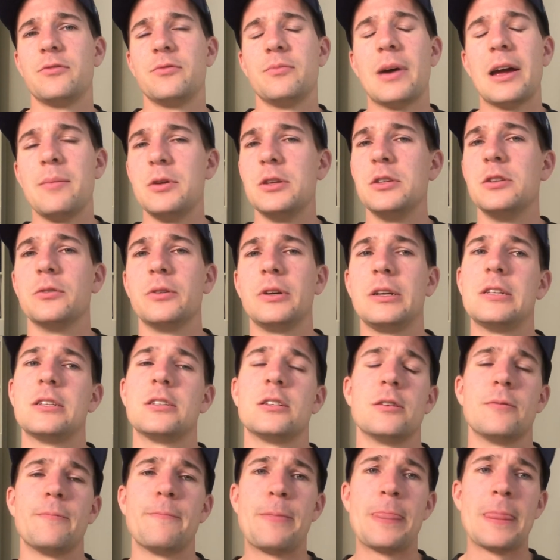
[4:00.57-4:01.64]
maybe doing
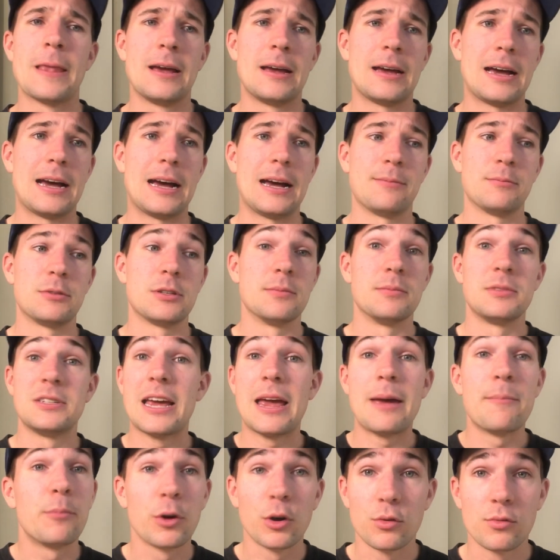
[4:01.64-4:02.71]
some
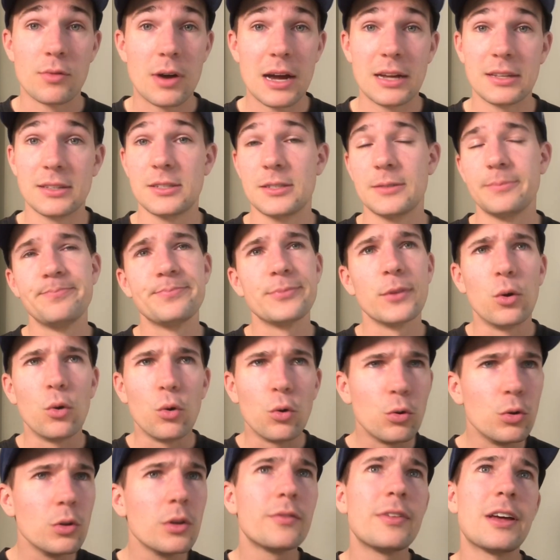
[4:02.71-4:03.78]
tempo runs,
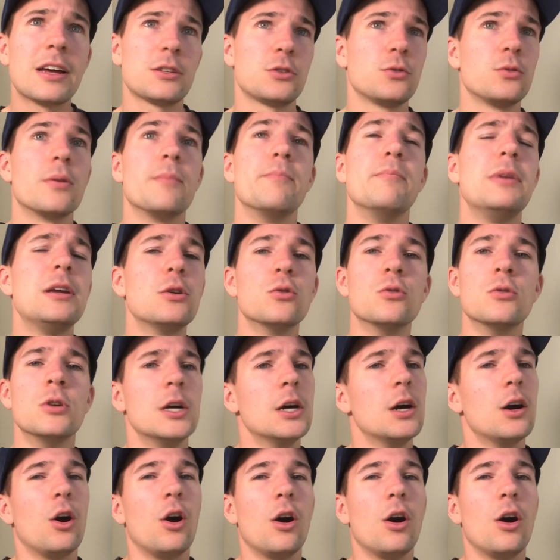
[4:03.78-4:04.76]
all of that sort of middle,